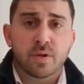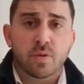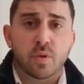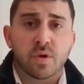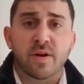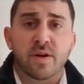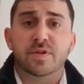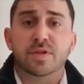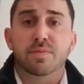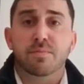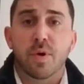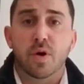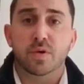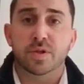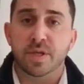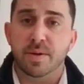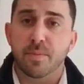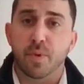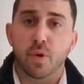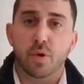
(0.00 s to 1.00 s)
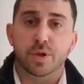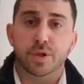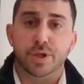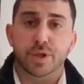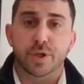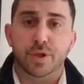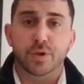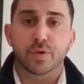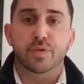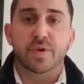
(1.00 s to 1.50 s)
whatever's most important to
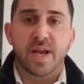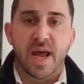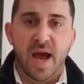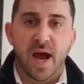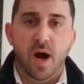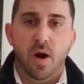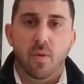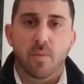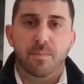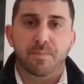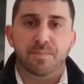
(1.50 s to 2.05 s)
you now.